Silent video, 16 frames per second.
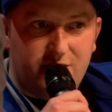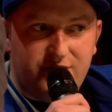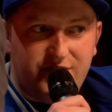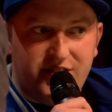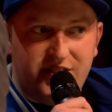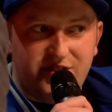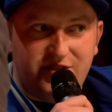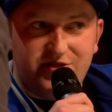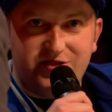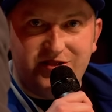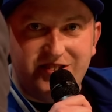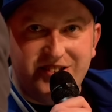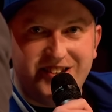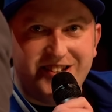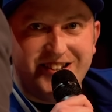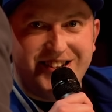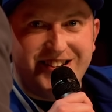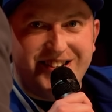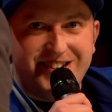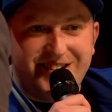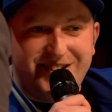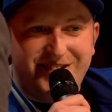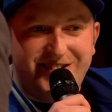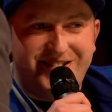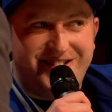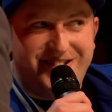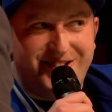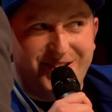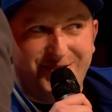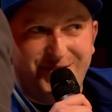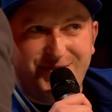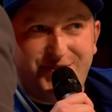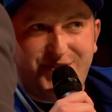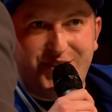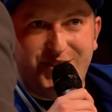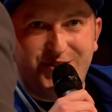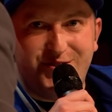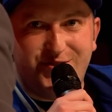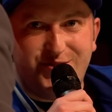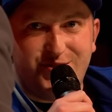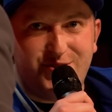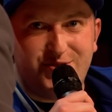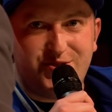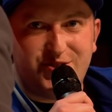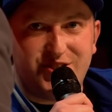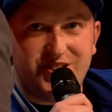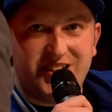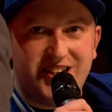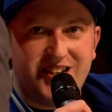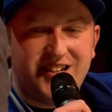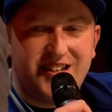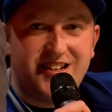coffins and doing funerals and...